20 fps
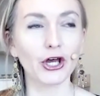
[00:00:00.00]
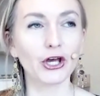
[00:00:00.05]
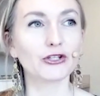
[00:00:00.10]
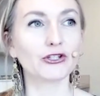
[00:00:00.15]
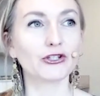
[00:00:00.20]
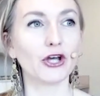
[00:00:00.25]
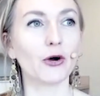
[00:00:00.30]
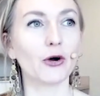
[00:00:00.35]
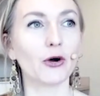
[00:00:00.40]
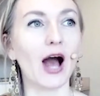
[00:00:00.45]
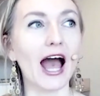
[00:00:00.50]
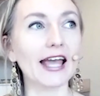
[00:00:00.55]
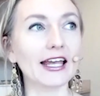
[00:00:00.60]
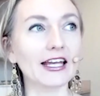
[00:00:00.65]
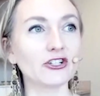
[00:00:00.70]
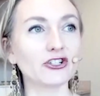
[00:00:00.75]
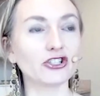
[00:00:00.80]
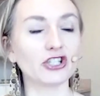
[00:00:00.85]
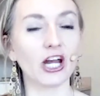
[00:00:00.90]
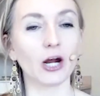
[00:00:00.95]
So I
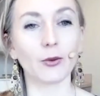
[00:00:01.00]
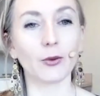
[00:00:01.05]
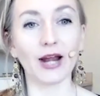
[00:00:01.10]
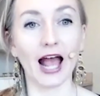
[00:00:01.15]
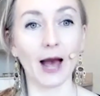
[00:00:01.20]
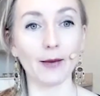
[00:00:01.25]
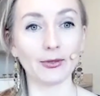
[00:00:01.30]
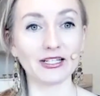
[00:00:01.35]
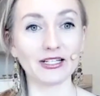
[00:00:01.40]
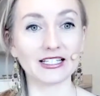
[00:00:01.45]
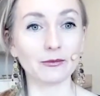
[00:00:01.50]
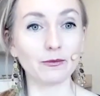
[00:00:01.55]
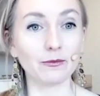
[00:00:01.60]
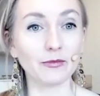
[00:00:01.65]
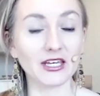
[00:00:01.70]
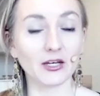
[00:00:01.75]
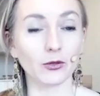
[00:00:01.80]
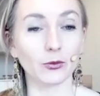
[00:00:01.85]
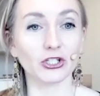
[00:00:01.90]
can share what happened to me,